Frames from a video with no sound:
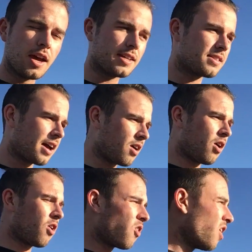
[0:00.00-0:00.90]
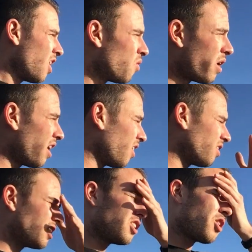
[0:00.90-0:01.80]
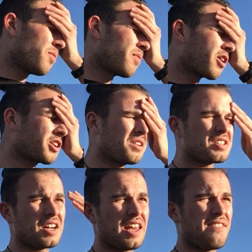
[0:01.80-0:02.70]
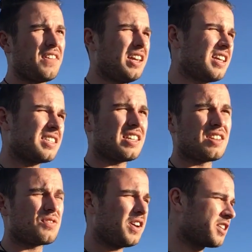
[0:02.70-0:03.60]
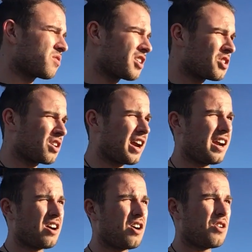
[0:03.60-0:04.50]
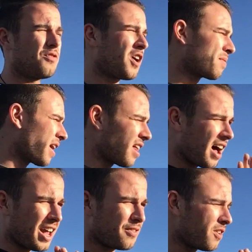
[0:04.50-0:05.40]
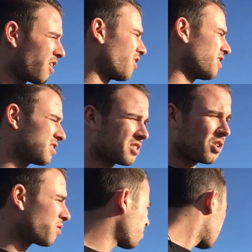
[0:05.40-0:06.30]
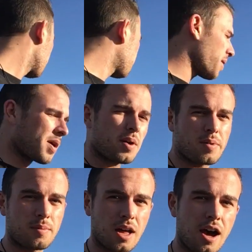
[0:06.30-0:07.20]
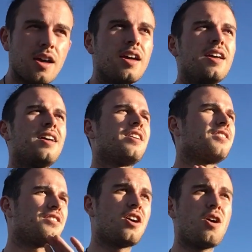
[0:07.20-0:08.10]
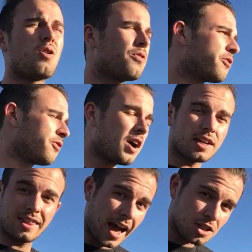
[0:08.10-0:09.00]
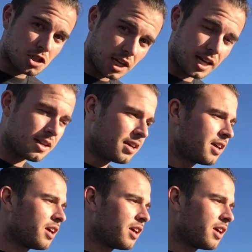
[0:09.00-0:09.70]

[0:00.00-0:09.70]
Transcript: It's not, oh, well, you know, Mercury's going to hit Venus and this Venus retrograde, oh, fuck my life, oh, this is going wrong, blah, blah, blah, blah, blah. No, fuck that shit.